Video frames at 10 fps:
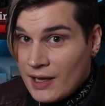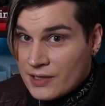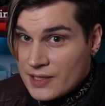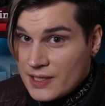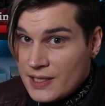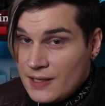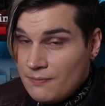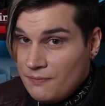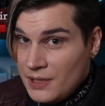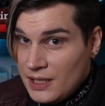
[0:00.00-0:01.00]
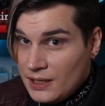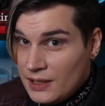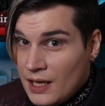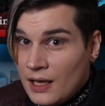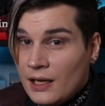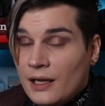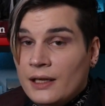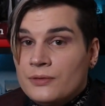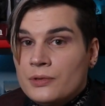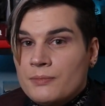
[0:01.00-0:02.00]
and sea meet,
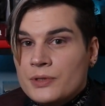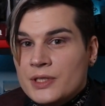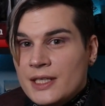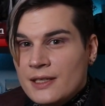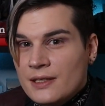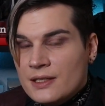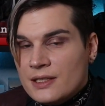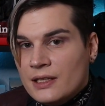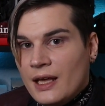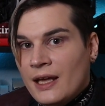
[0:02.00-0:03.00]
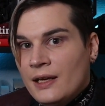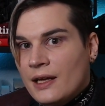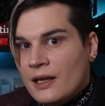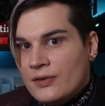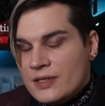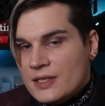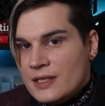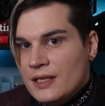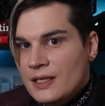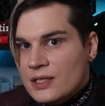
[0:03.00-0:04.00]
it represents Ed and
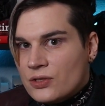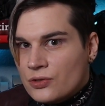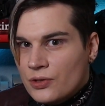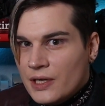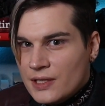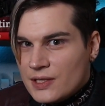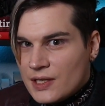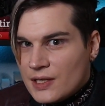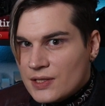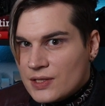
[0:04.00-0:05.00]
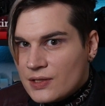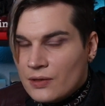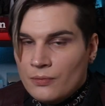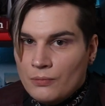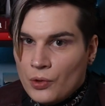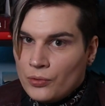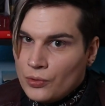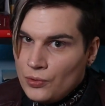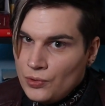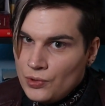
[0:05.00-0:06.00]
Steed's crises, both
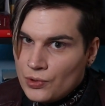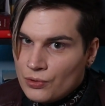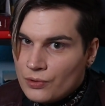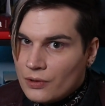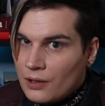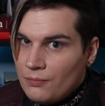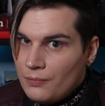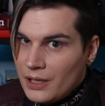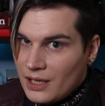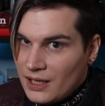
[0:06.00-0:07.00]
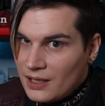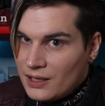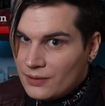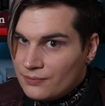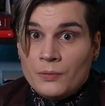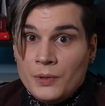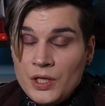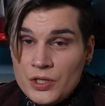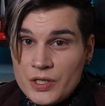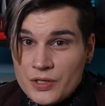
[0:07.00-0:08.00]
good and bad. The
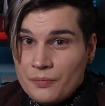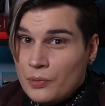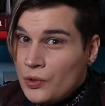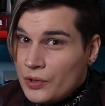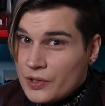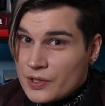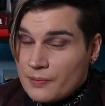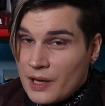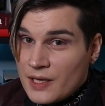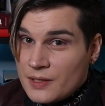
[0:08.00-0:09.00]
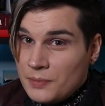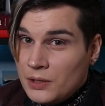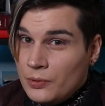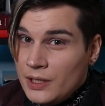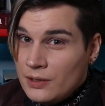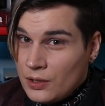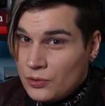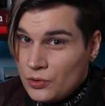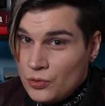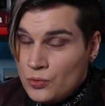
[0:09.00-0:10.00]
beach is a border space between their
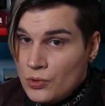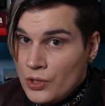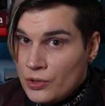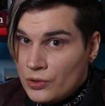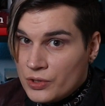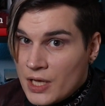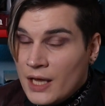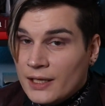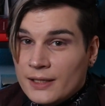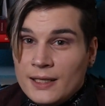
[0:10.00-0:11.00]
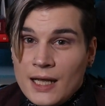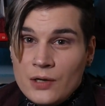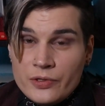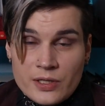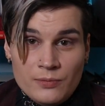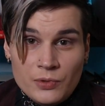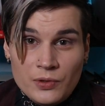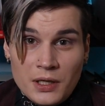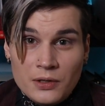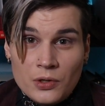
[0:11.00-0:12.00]
two worlds that allows them to
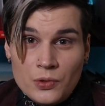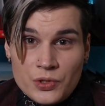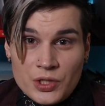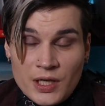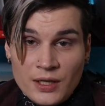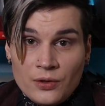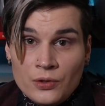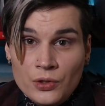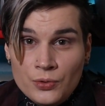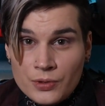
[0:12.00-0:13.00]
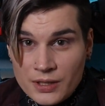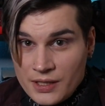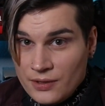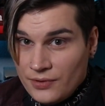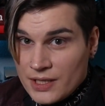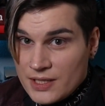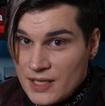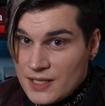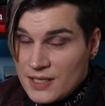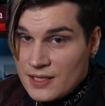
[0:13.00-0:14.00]
negotiate a new kind of
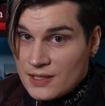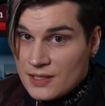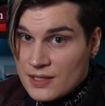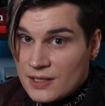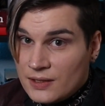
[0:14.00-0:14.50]
existence.